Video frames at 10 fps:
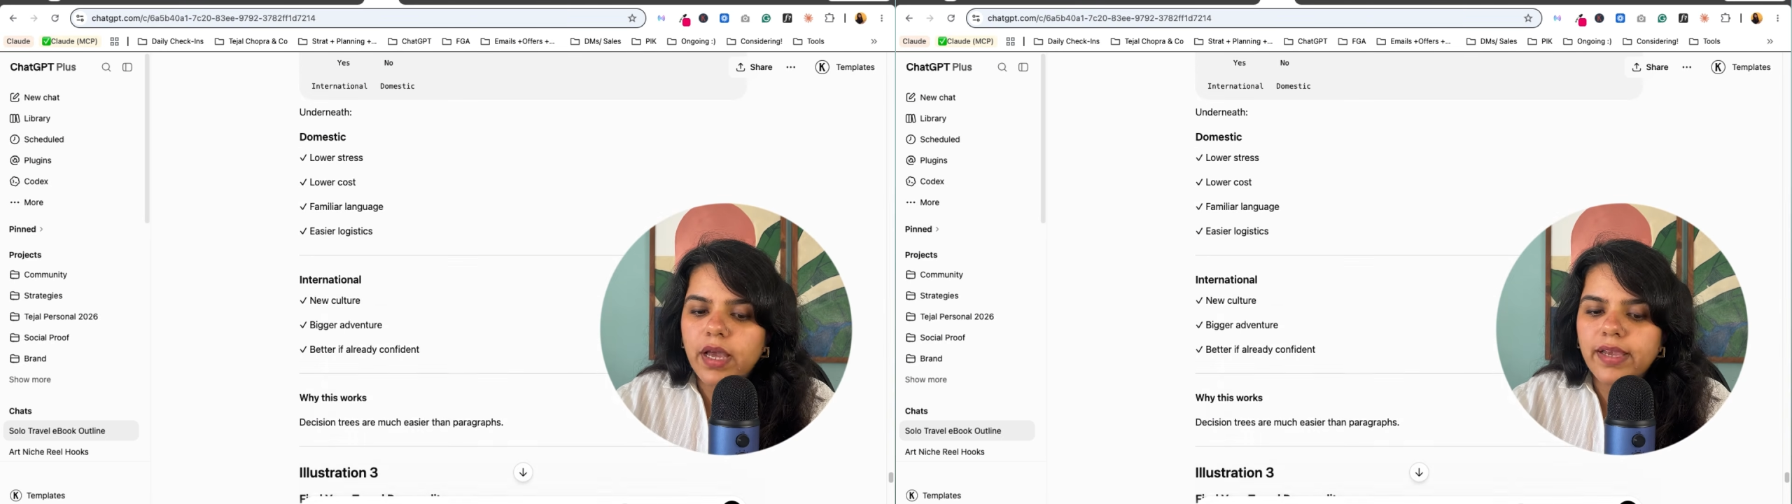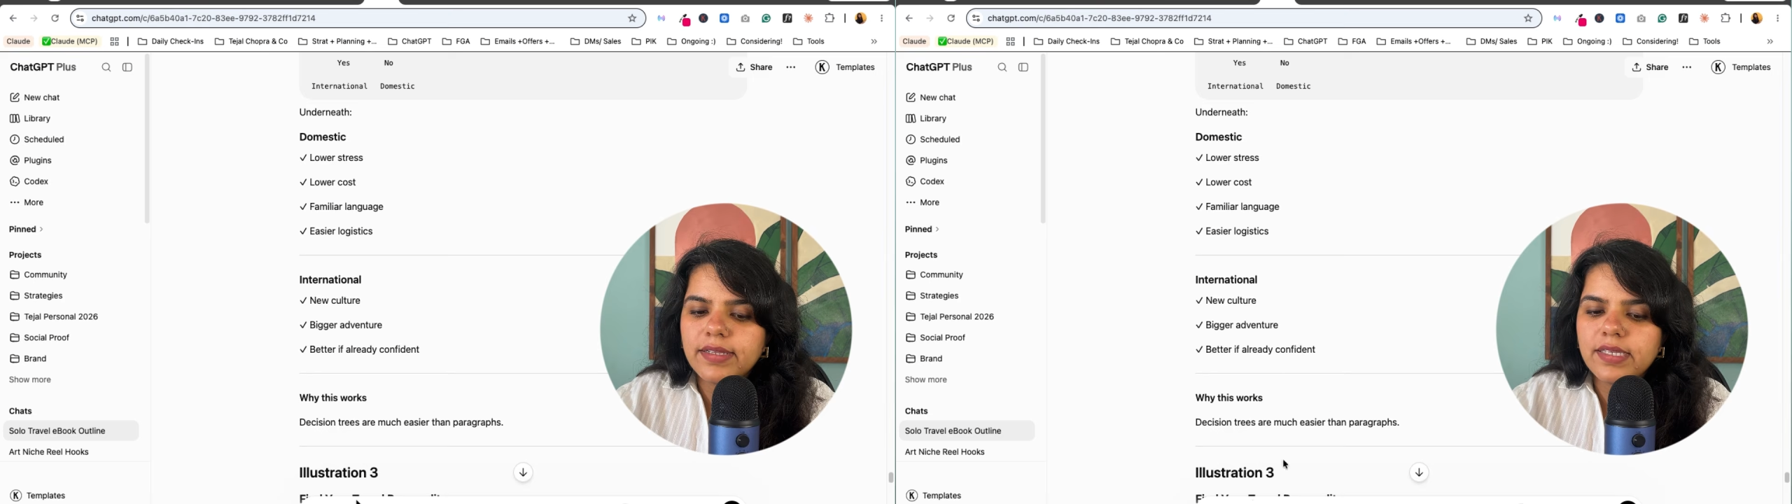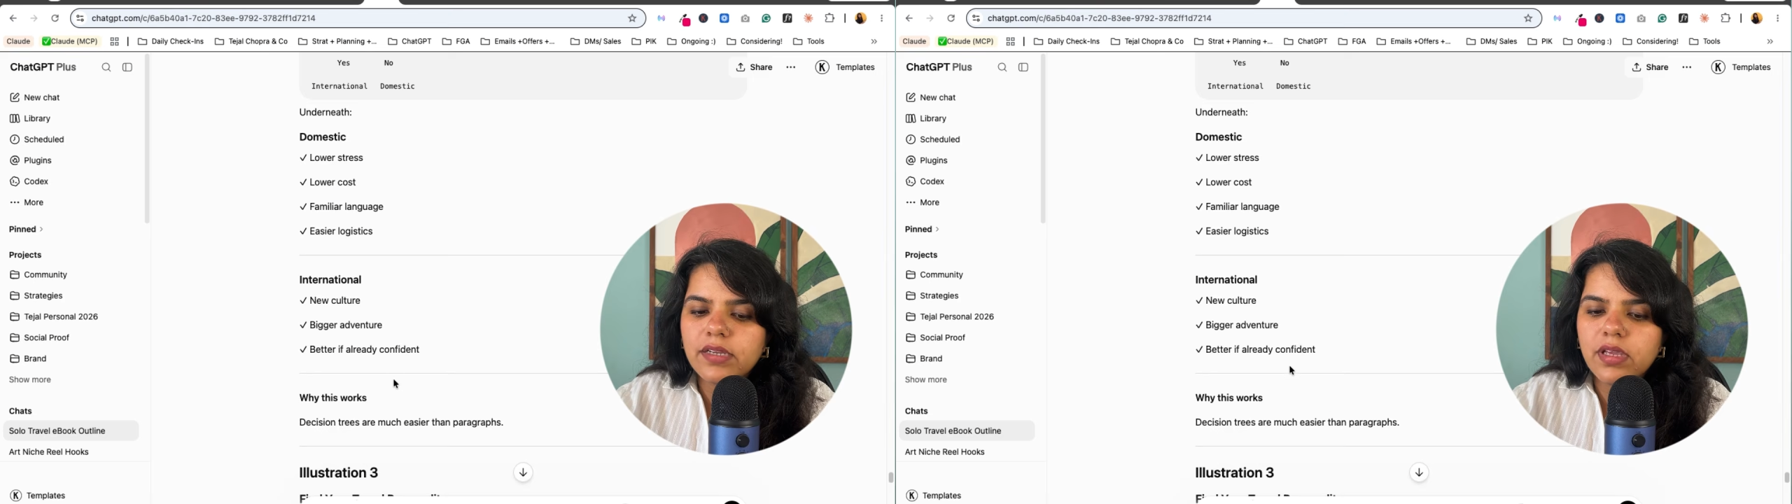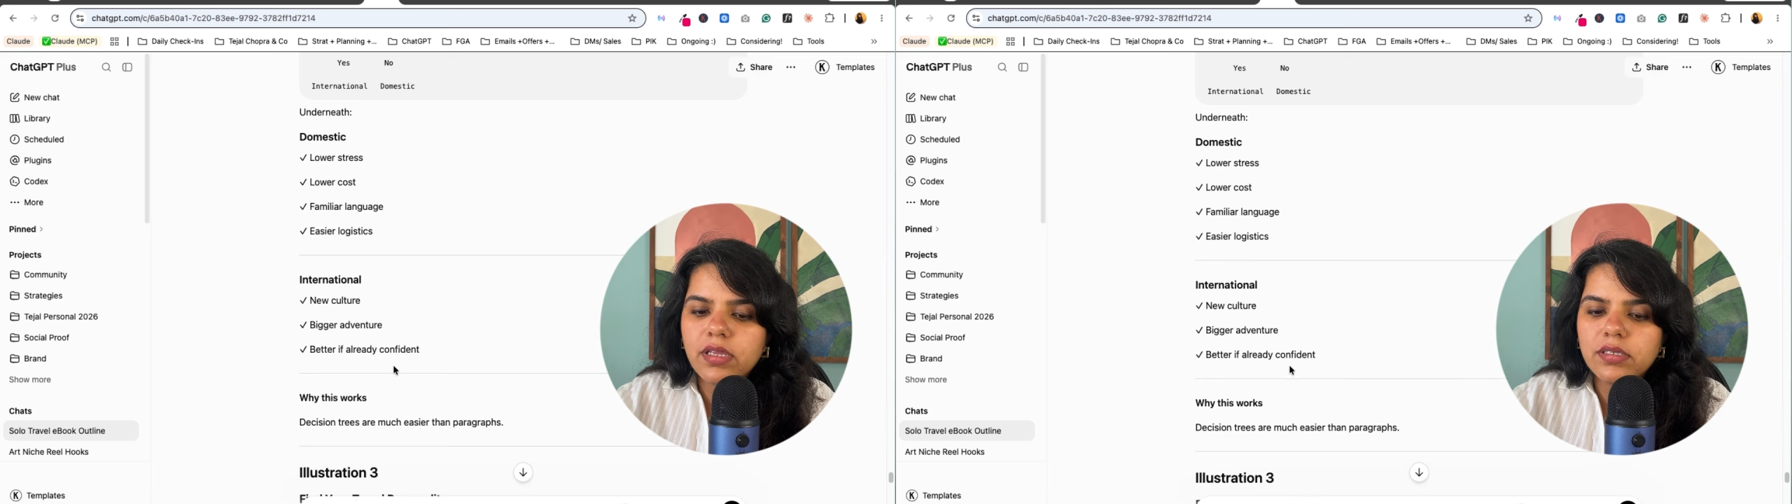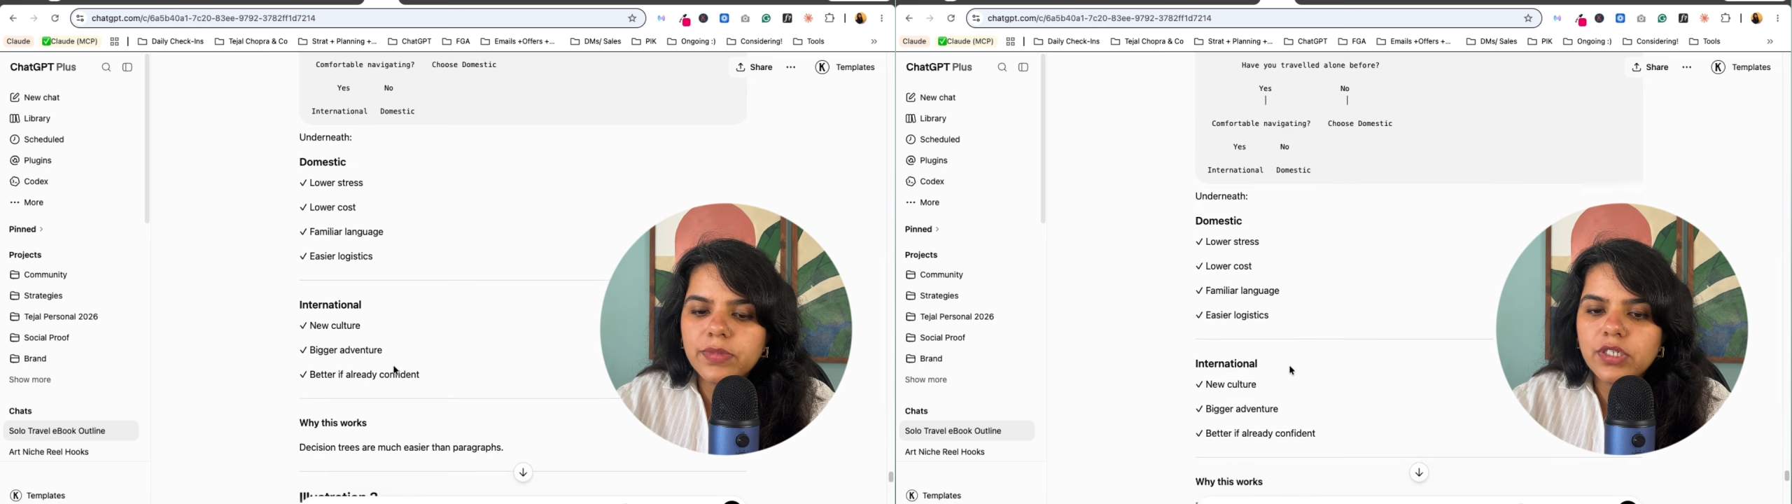I can say
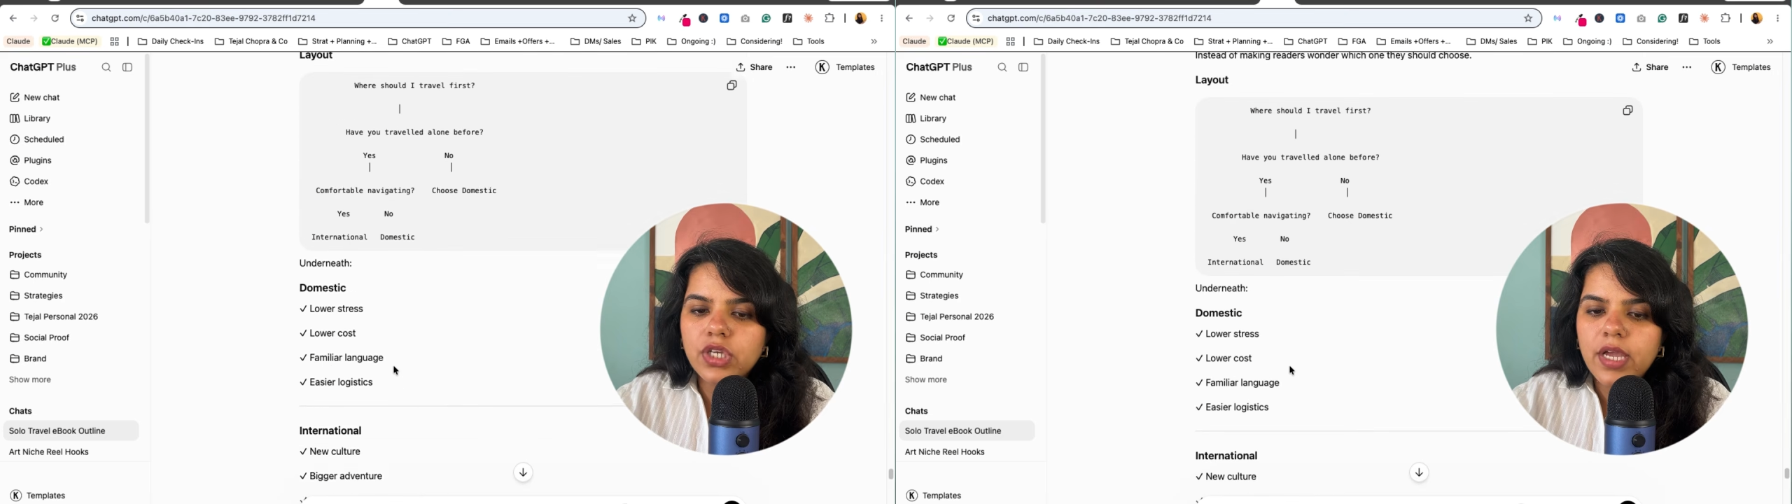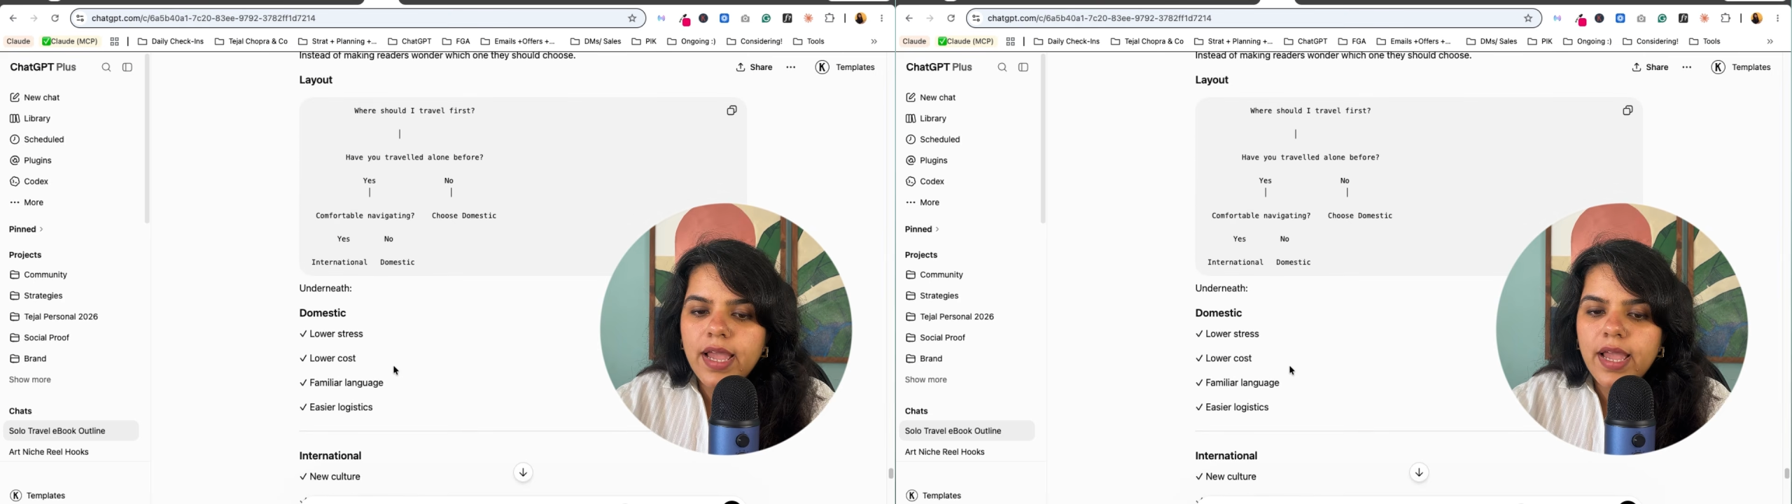create image